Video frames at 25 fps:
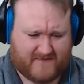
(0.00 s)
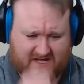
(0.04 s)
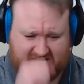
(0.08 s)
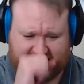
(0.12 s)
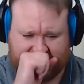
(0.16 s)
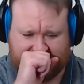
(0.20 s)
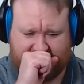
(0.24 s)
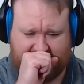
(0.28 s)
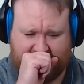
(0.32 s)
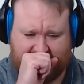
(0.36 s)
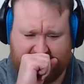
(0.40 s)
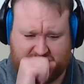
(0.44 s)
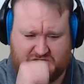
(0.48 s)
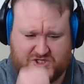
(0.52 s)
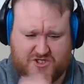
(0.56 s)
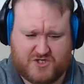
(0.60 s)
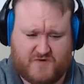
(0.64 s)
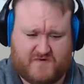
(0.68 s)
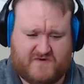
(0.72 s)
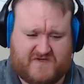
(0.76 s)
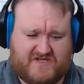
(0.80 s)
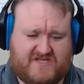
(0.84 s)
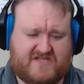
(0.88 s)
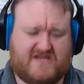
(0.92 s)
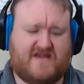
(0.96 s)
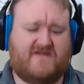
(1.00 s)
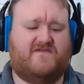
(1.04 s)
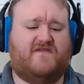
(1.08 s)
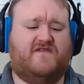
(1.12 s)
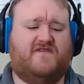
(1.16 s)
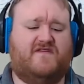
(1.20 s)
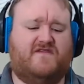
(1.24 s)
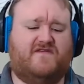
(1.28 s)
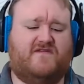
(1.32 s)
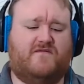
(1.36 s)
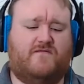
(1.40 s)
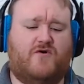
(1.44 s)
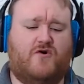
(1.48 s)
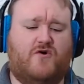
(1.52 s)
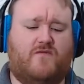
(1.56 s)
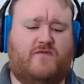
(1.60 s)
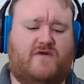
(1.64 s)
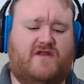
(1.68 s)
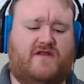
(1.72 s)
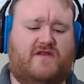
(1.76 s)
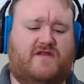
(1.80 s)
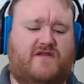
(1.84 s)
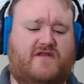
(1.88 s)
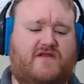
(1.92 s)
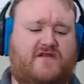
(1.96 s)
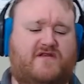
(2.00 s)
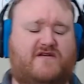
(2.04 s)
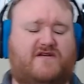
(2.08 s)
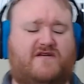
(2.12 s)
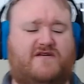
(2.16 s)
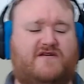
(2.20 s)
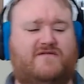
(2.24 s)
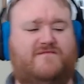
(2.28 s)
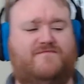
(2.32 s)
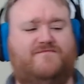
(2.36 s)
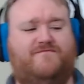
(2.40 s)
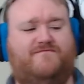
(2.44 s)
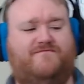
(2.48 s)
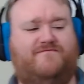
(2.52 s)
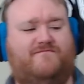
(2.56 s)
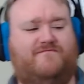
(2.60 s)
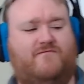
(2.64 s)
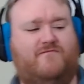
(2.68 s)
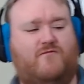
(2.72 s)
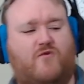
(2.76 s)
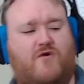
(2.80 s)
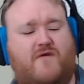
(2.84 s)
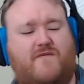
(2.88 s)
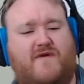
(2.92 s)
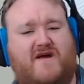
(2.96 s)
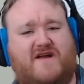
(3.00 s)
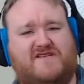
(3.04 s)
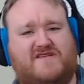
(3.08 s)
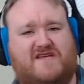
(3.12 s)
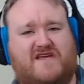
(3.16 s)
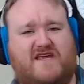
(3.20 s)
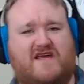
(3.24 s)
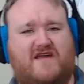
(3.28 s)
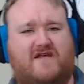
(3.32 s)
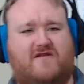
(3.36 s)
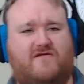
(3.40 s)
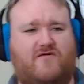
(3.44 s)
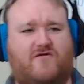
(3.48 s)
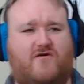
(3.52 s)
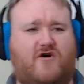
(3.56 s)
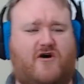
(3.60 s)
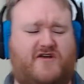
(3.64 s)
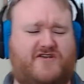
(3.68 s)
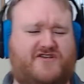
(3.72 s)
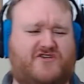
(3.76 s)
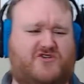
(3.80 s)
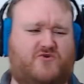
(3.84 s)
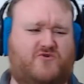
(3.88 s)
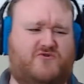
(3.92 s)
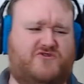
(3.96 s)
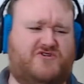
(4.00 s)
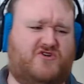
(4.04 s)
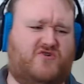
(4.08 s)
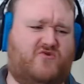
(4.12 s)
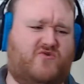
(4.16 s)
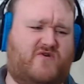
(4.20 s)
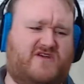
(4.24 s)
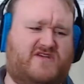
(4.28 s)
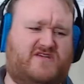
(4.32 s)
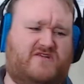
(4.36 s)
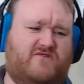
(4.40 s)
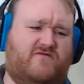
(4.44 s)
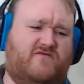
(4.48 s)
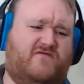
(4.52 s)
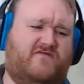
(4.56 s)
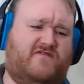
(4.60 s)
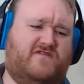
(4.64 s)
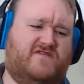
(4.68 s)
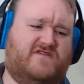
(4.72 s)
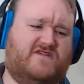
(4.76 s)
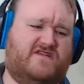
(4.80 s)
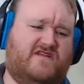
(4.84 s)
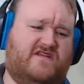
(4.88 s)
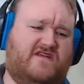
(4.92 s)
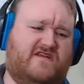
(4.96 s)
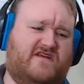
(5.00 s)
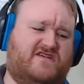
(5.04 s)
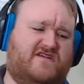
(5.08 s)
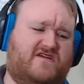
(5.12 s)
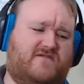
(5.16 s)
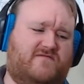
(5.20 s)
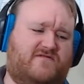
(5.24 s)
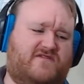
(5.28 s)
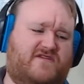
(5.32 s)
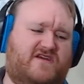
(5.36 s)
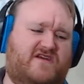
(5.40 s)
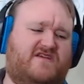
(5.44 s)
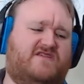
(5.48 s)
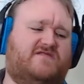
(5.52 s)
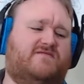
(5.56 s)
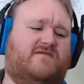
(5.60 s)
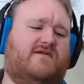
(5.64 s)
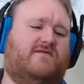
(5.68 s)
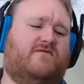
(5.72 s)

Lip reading: It's June 7th at the moment, and we're about to get all sorts of crazy reveals in the next couple of days.